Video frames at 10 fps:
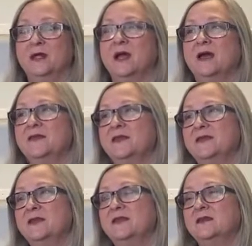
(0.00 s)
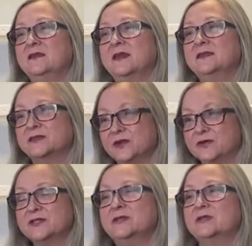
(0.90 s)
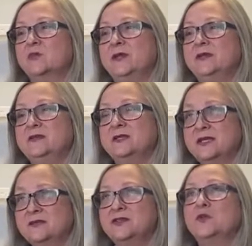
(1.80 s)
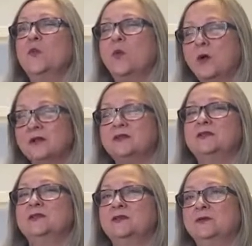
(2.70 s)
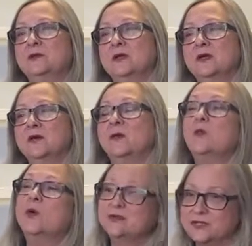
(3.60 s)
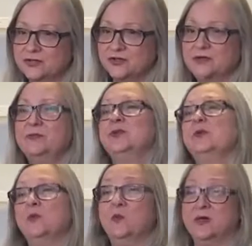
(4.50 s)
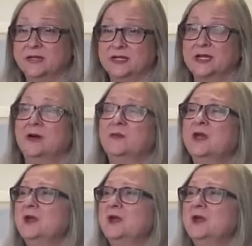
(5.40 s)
I think that as nurses, we tend to want to contribute, we want to help.